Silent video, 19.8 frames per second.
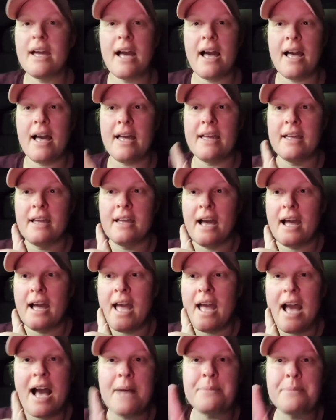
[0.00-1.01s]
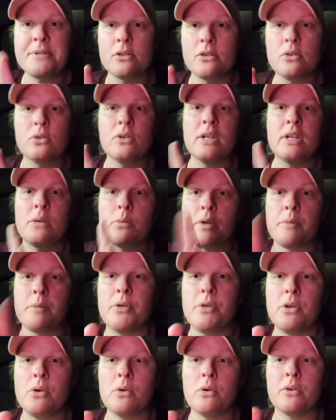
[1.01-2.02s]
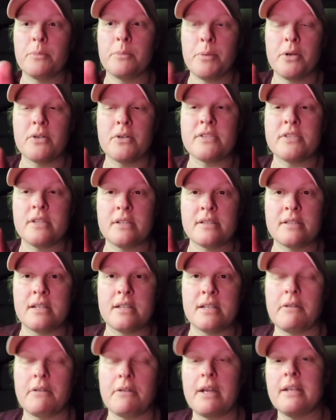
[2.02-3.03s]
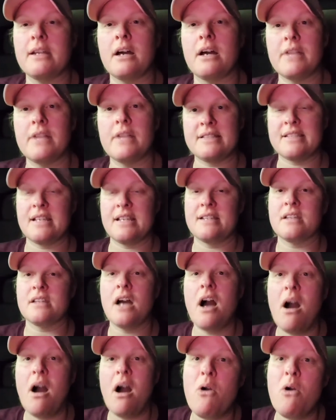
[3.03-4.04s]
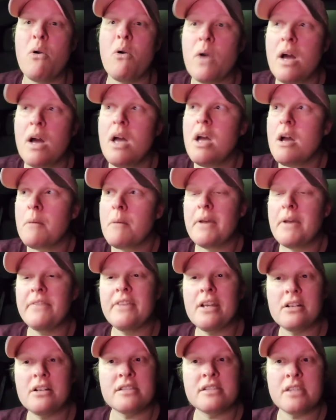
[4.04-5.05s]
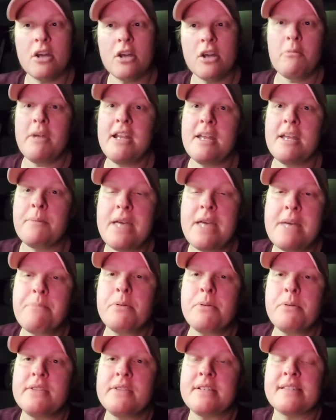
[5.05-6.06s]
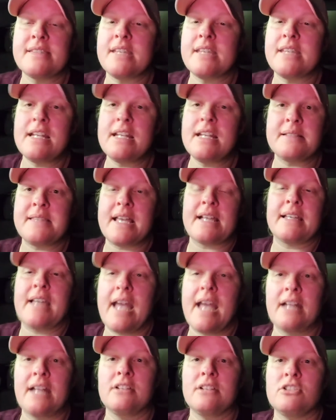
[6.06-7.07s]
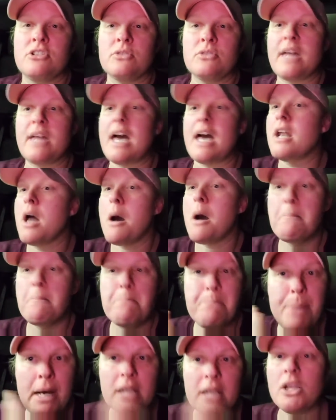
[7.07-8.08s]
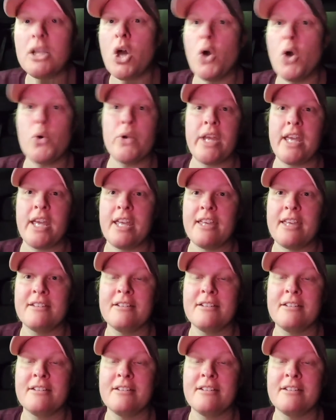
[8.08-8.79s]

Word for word: I, I absolutely rebuke the person listening right now that says, oh, but there's so many people in the cities that can't do that. Baloney.